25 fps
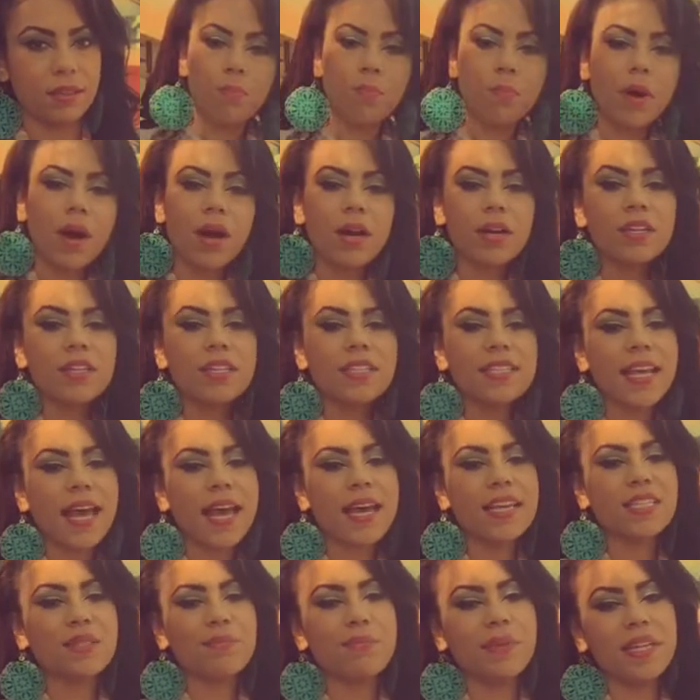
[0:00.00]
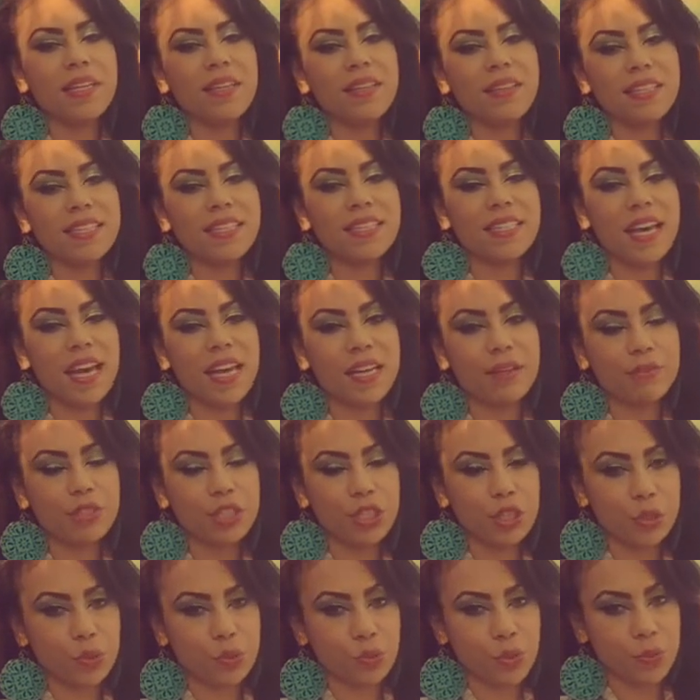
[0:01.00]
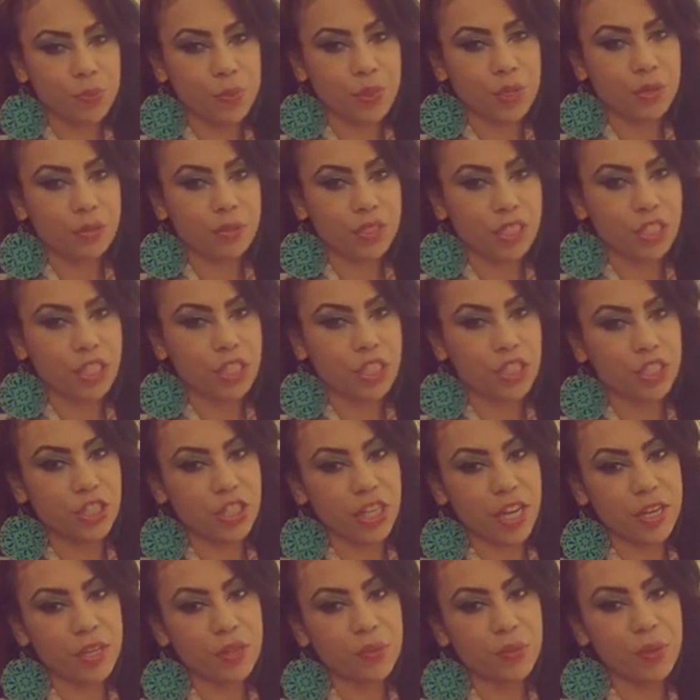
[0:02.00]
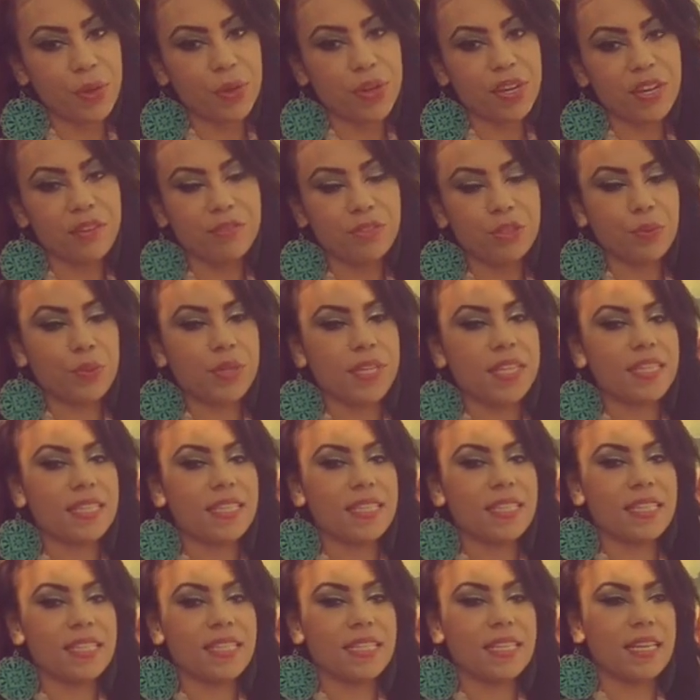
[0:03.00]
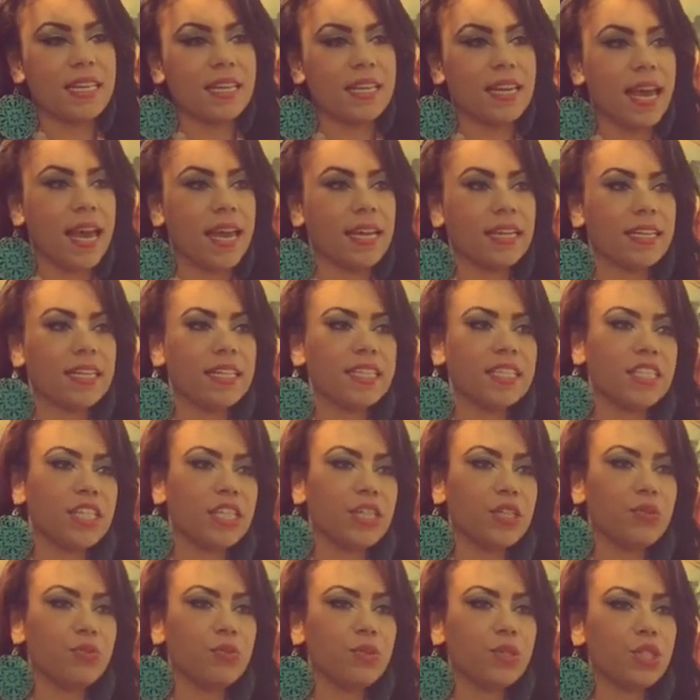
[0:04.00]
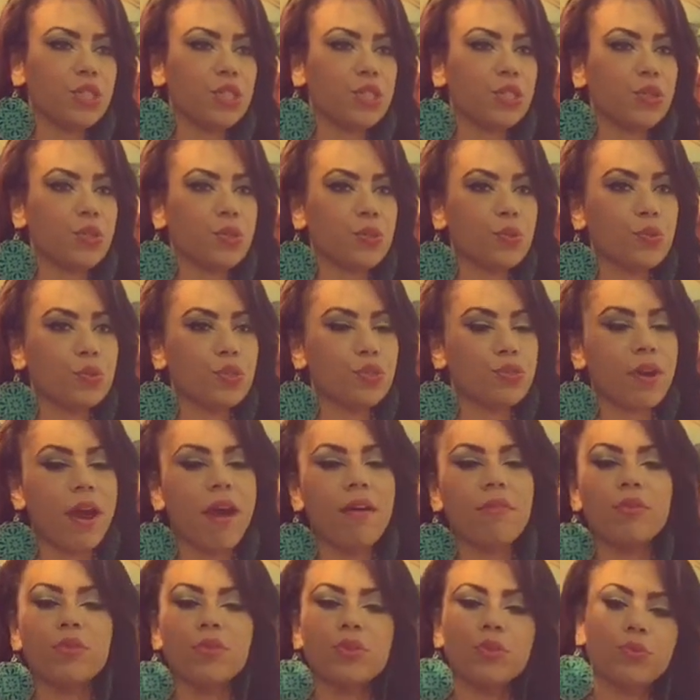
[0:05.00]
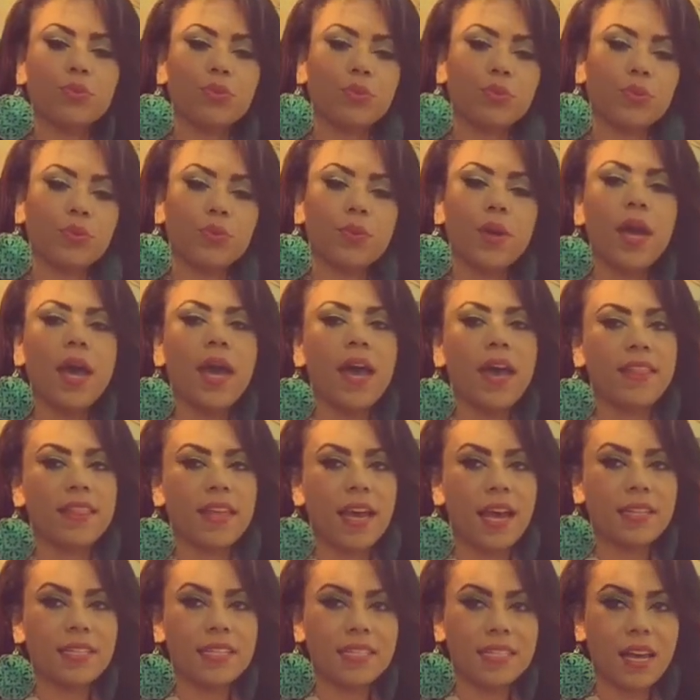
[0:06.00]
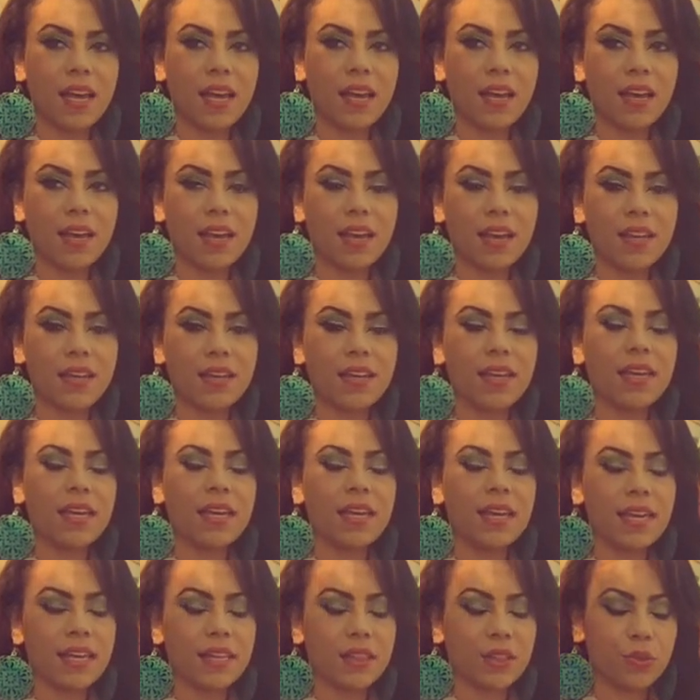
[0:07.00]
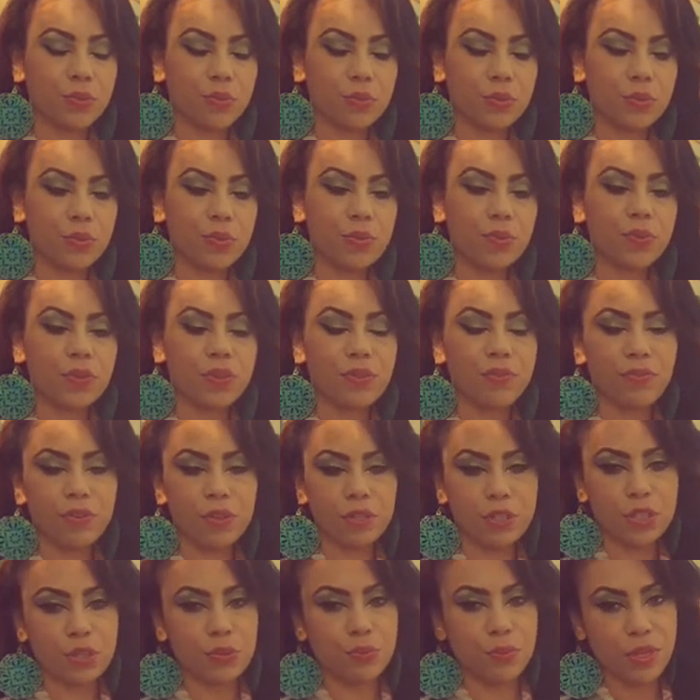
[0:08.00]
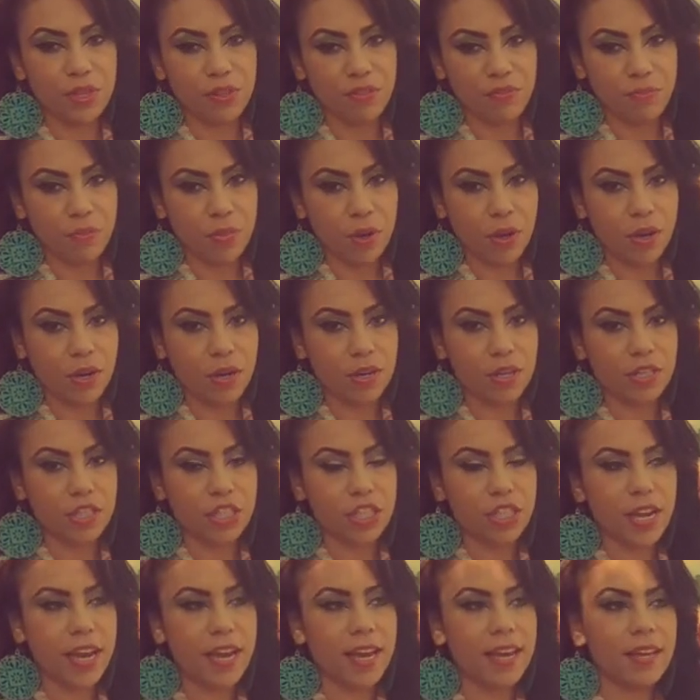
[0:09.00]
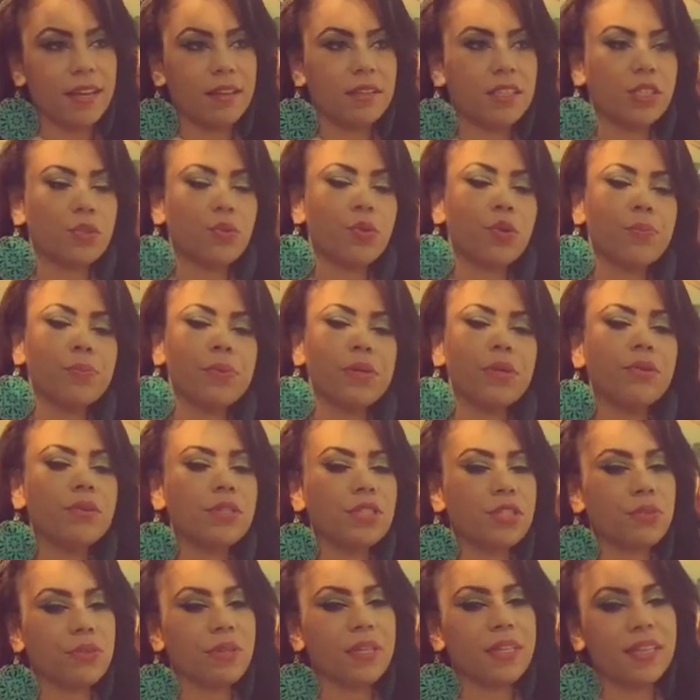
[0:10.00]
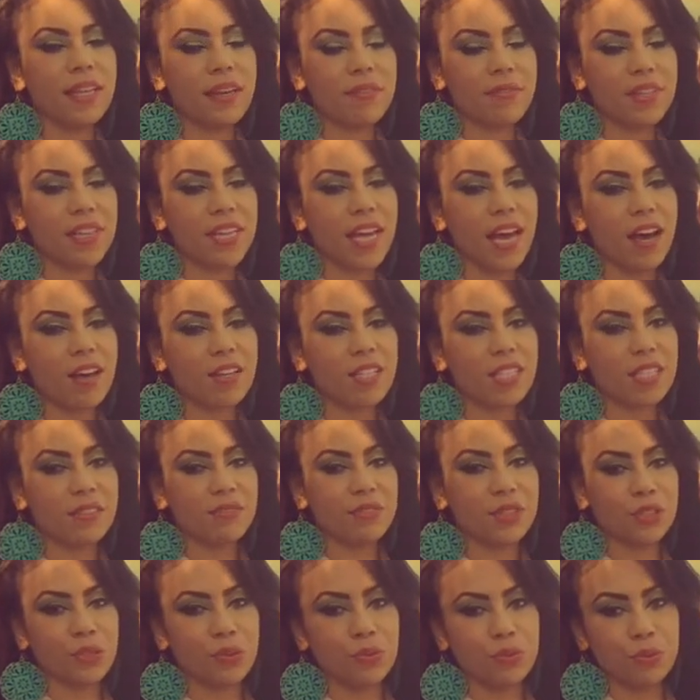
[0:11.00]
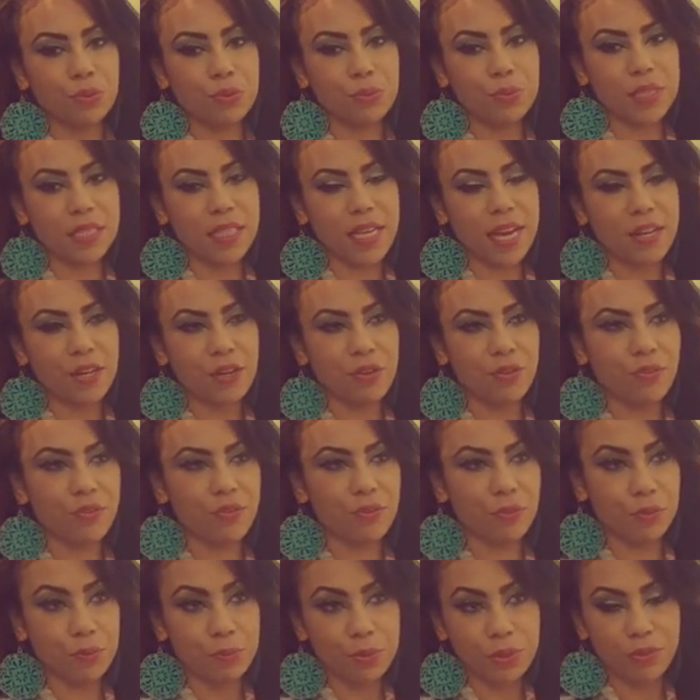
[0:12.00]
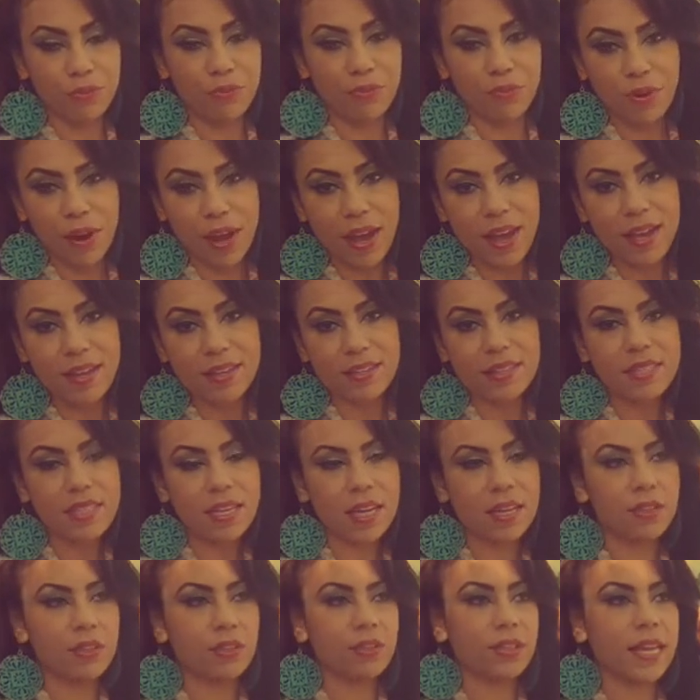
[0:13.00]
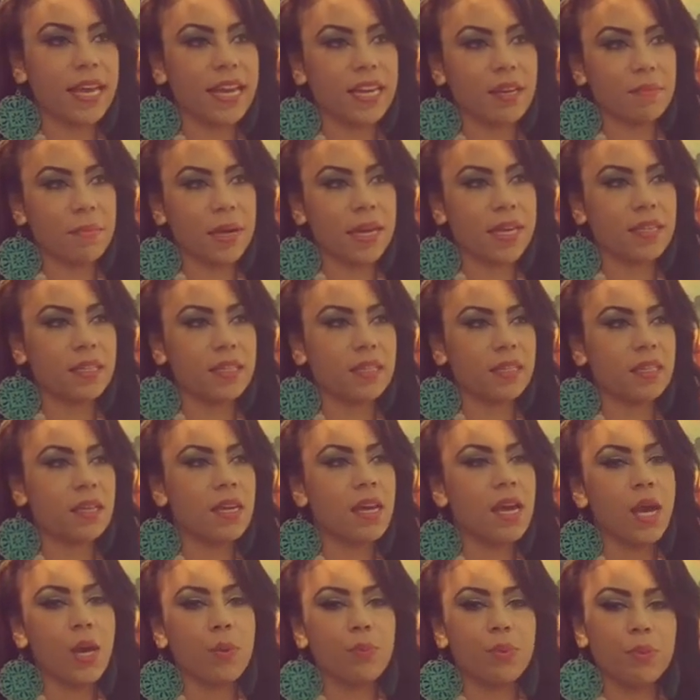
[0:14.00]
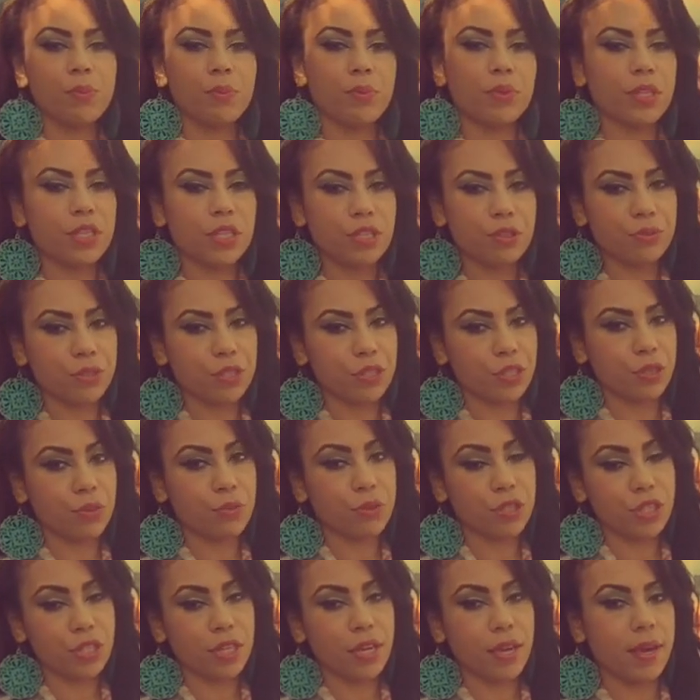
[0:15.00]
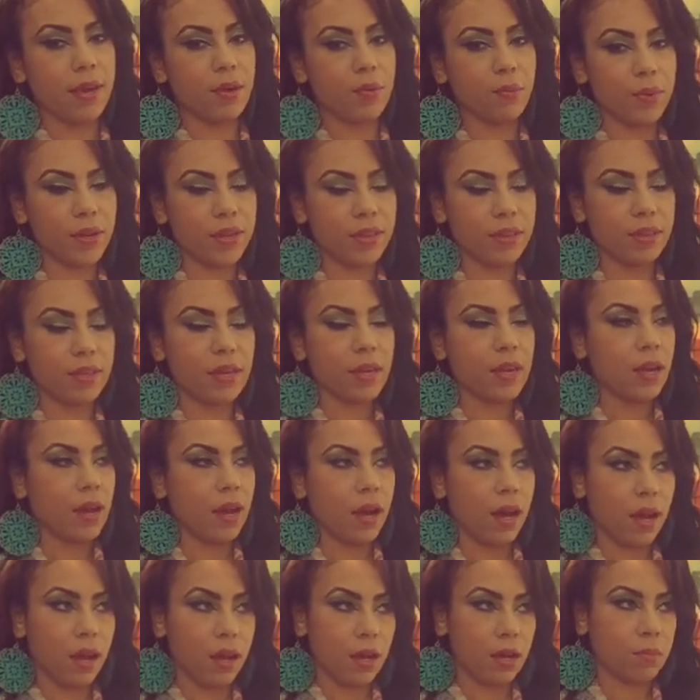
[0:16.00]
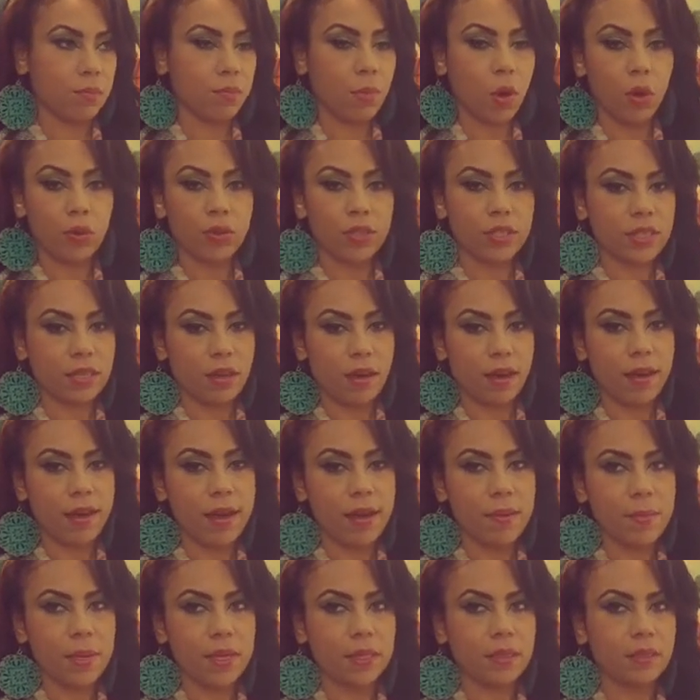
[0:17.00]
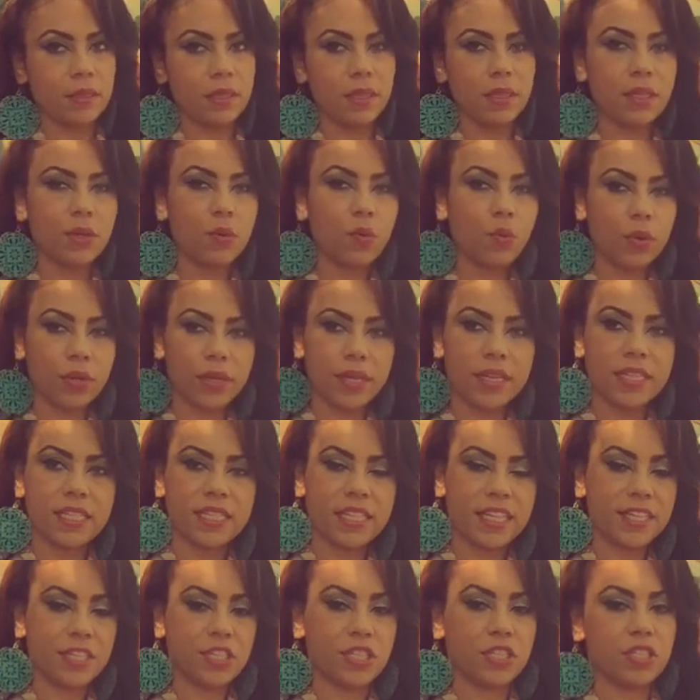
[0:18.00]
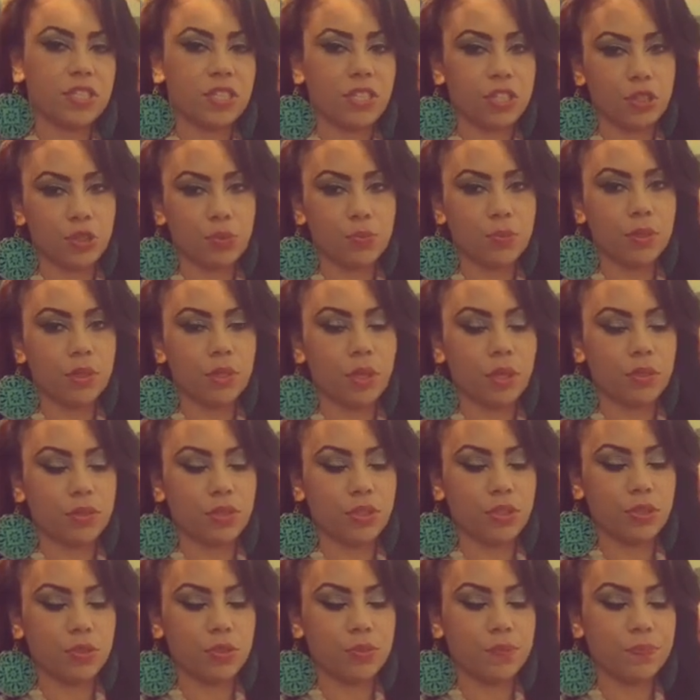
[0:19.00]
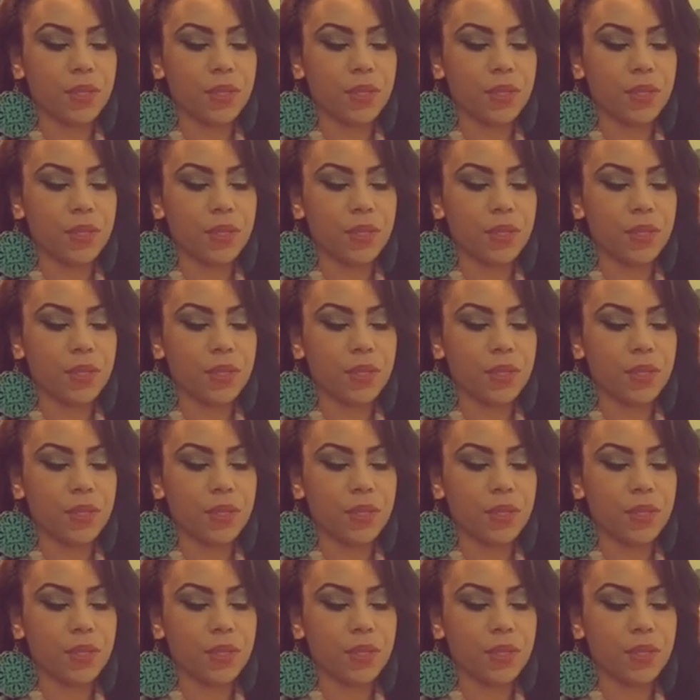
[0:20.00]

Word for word: Mars has been in the sign of Scorpio since January of 2016 and continues to travel through that sign through the first week of March. And Scorpio is your 11th house of your groups and your groups of friends and your like-minded people that you associate with all the time, and any organizations that you belong to.